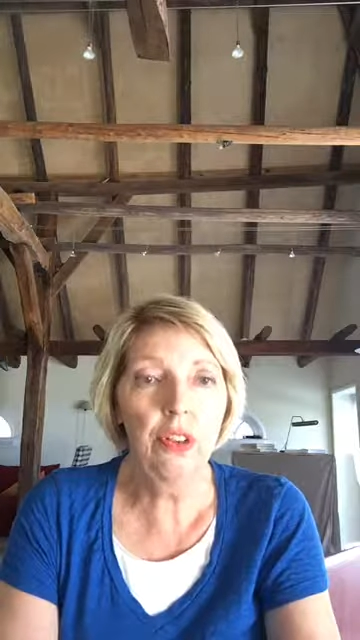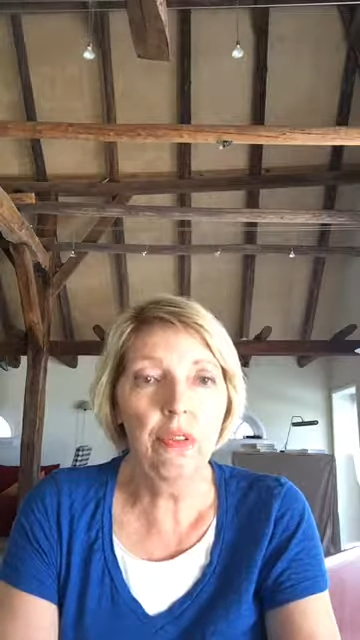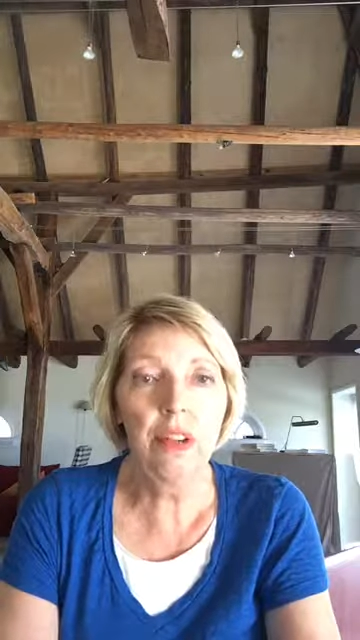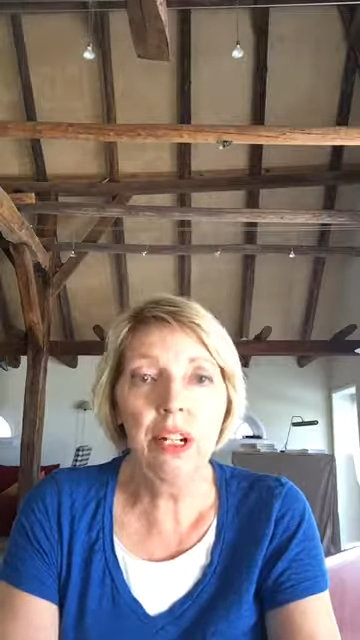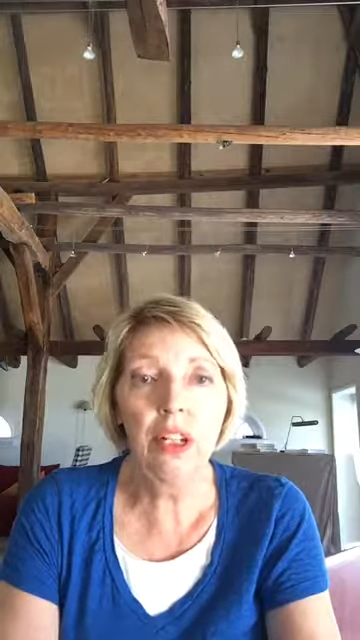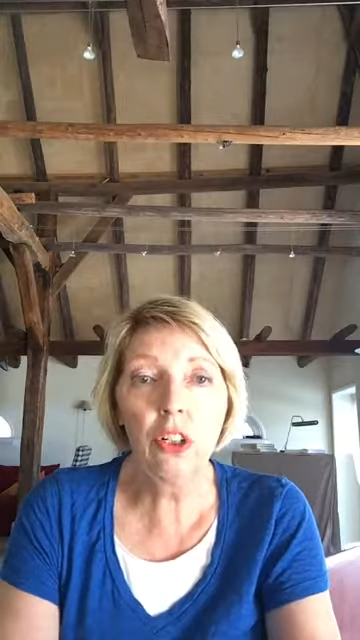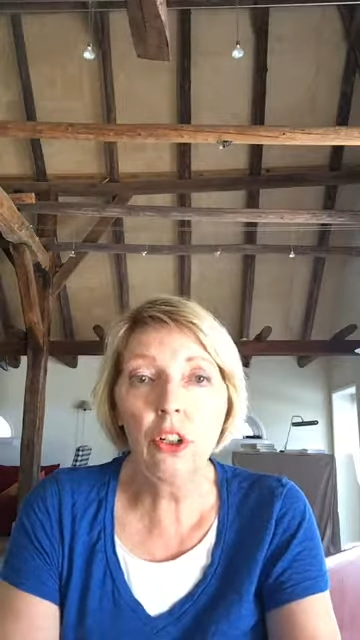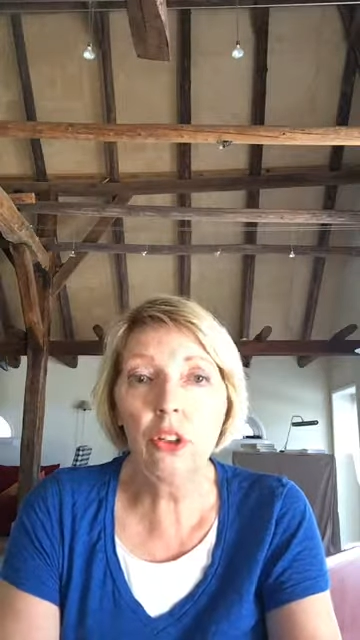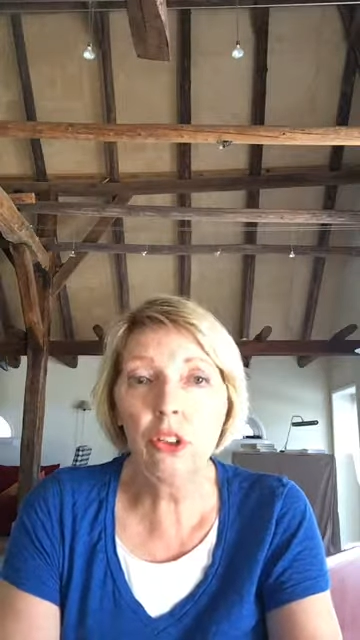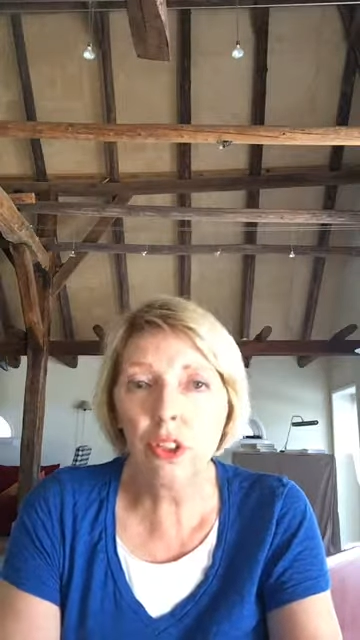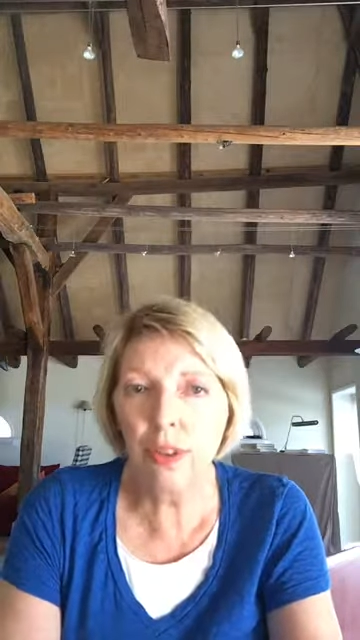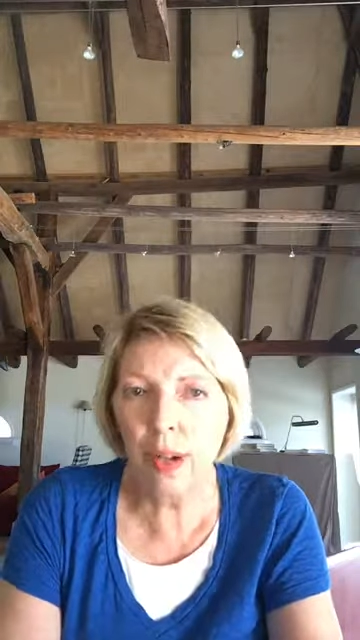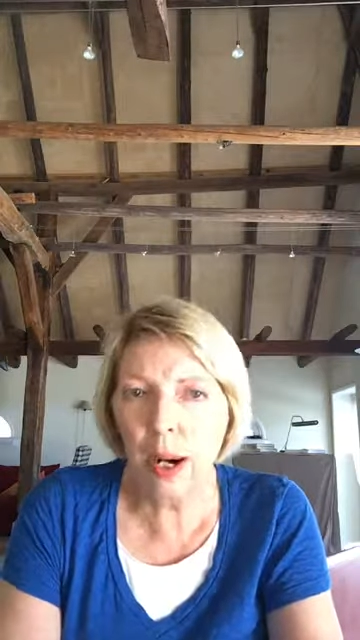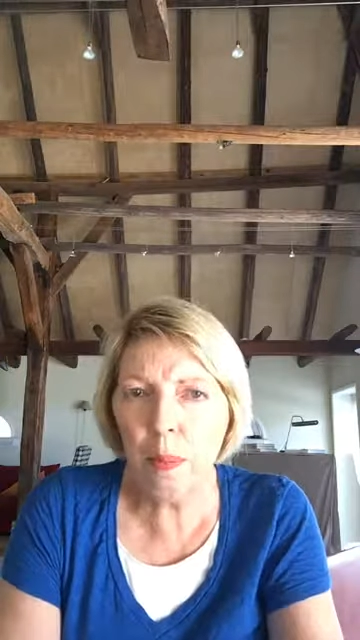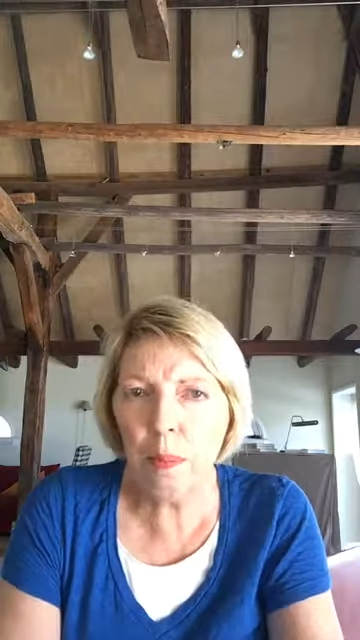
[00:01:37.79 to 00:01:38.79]
a very good
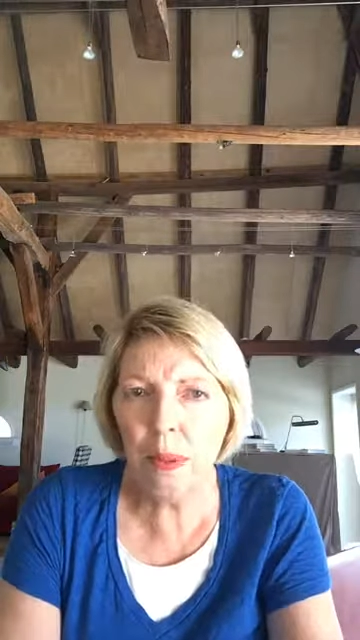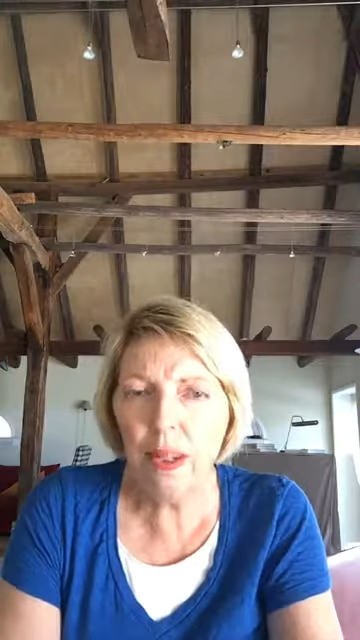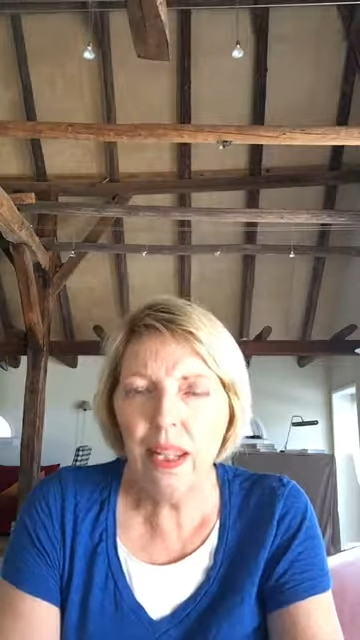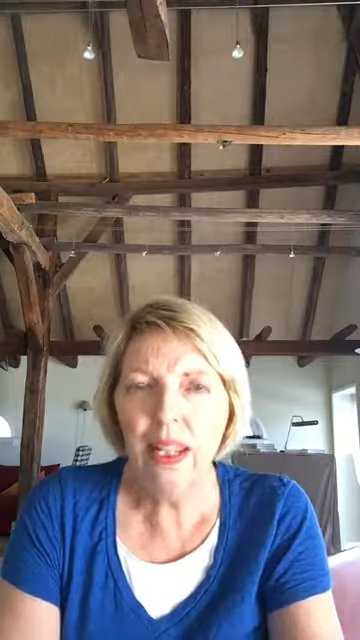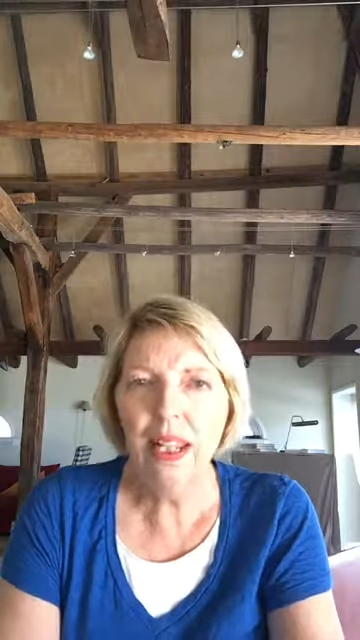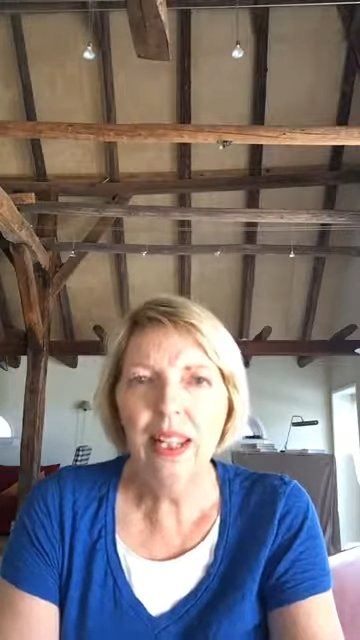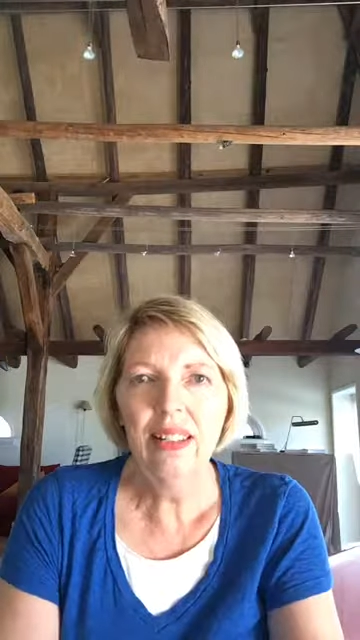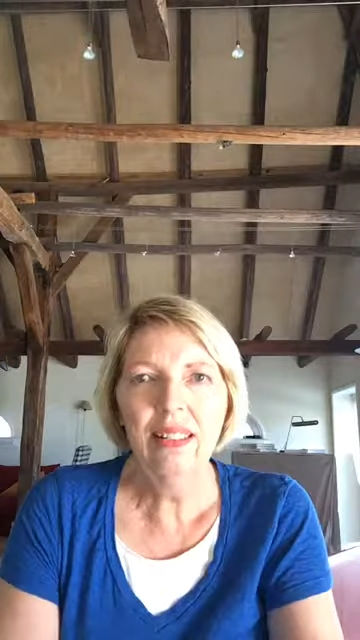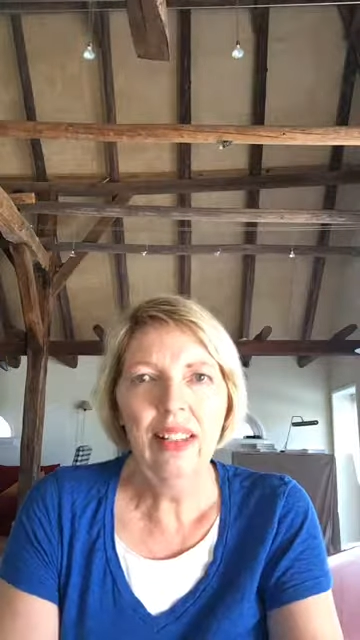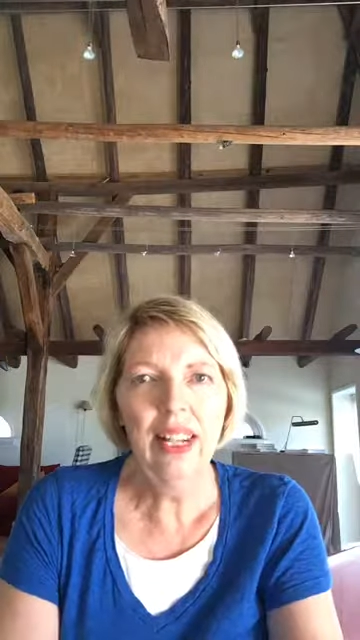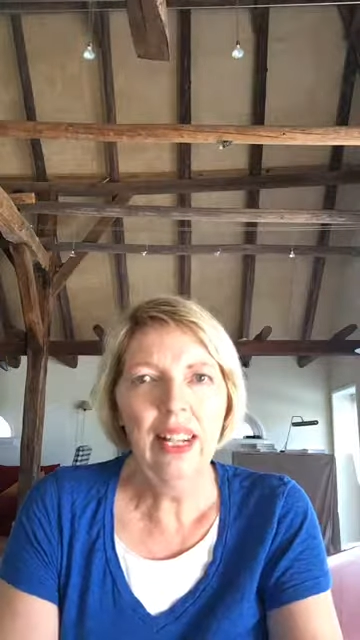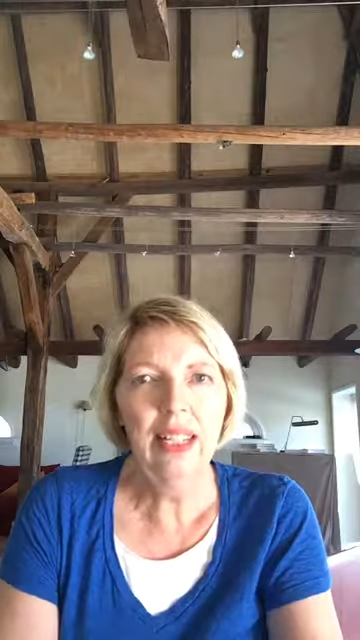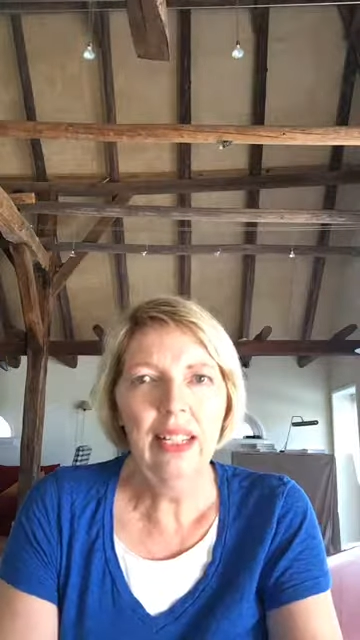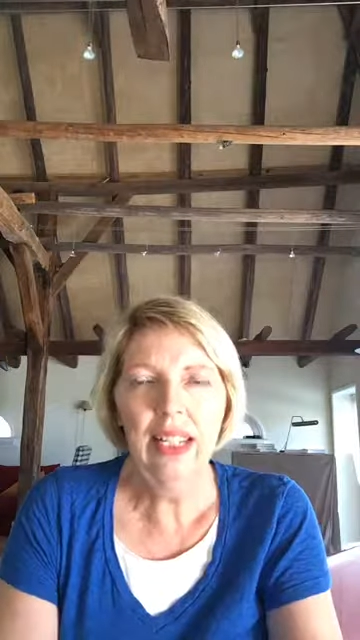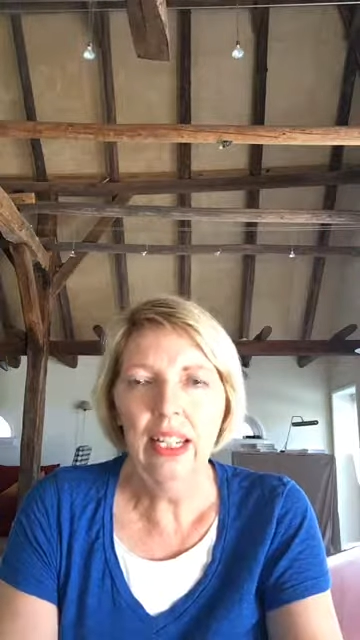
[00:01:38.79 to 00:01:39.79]
crop,
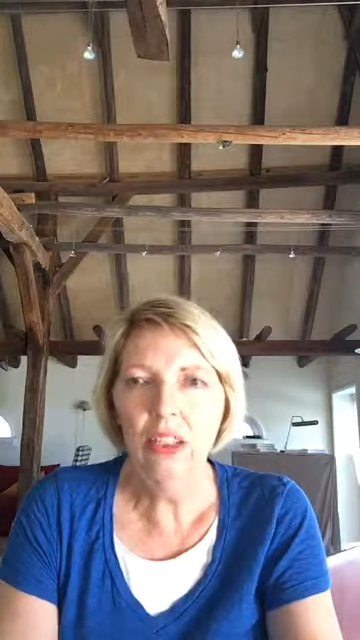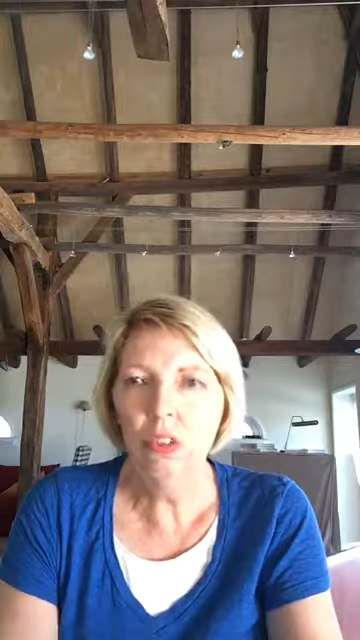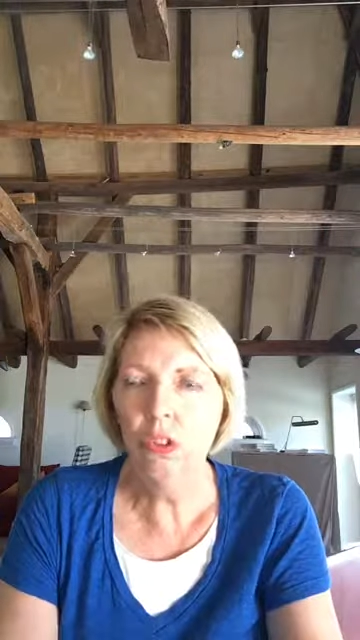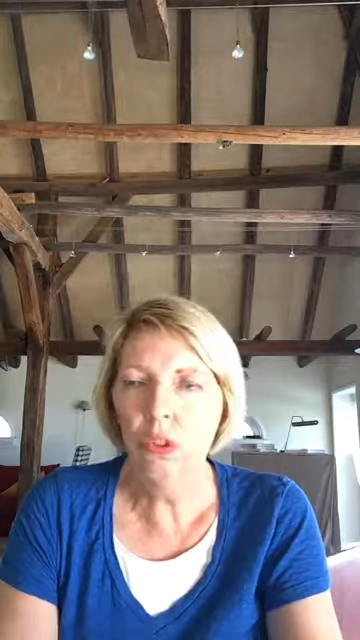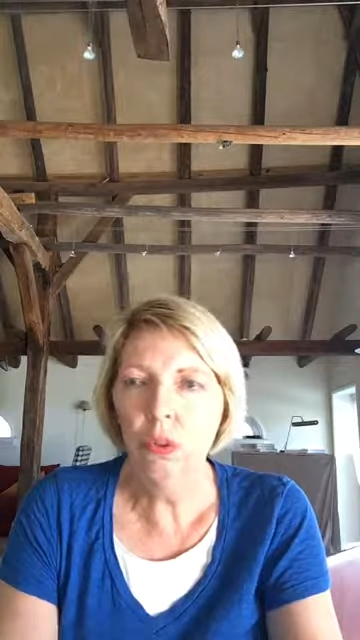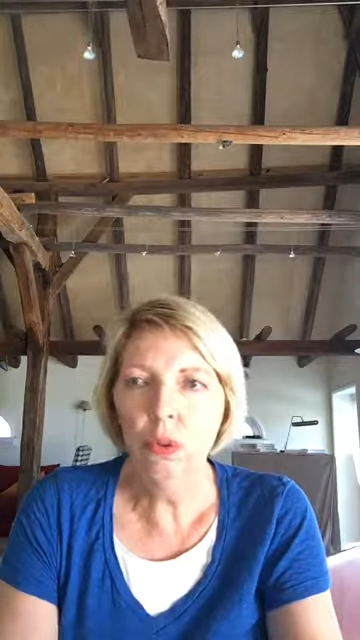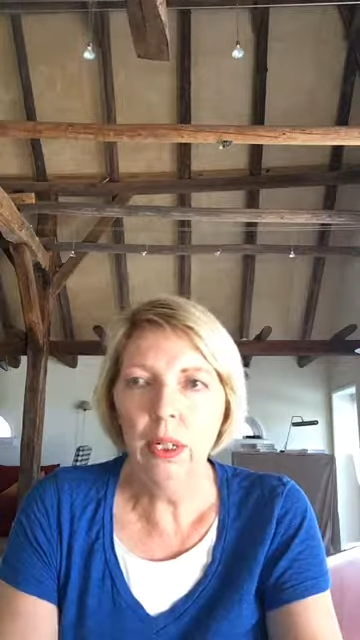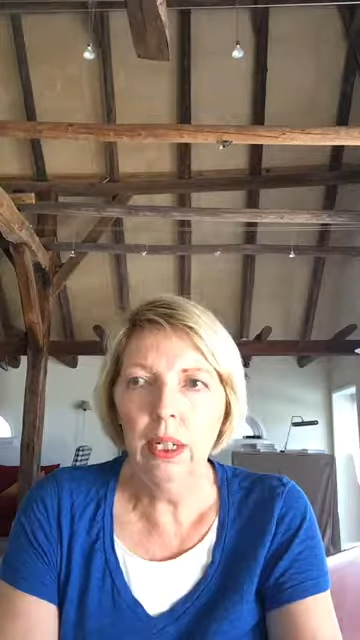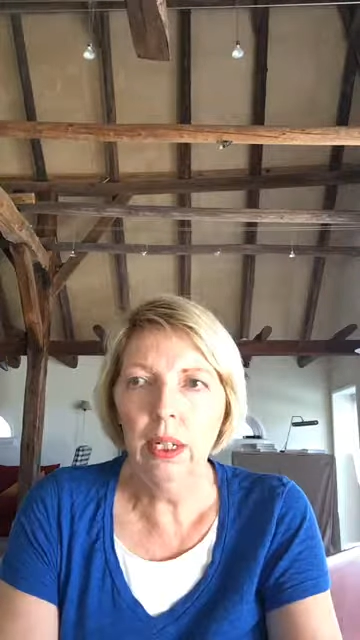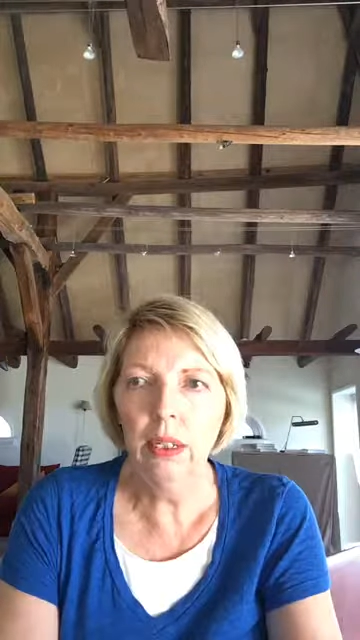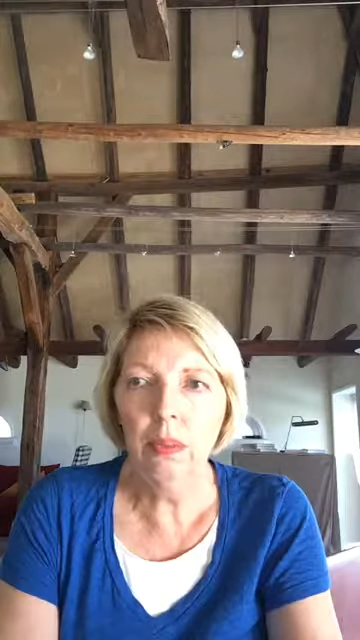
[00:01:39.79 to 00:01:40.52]
they need to